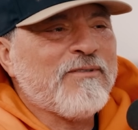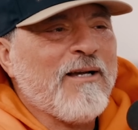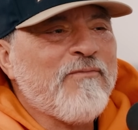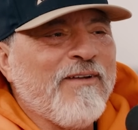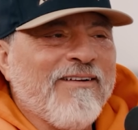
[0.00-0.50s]
So
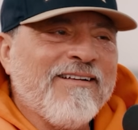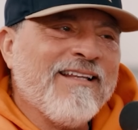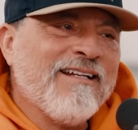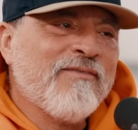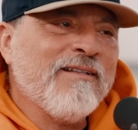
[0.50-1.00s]
I'm figuring
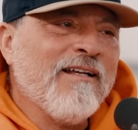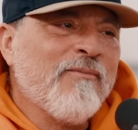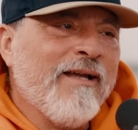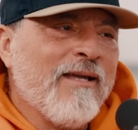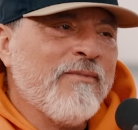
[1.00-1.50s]
that if you love
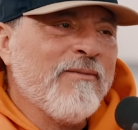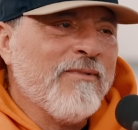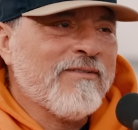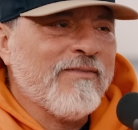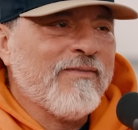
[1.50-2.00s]
Miami, you
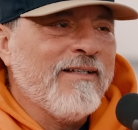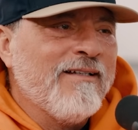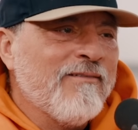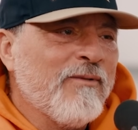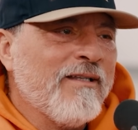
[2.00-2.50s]
must have
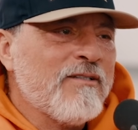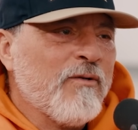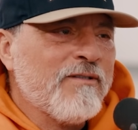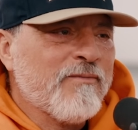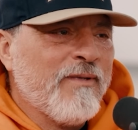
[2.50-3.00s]
really
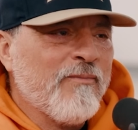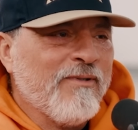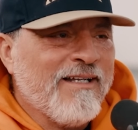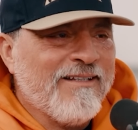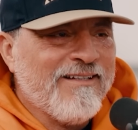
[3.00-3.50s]
enjoyed some people down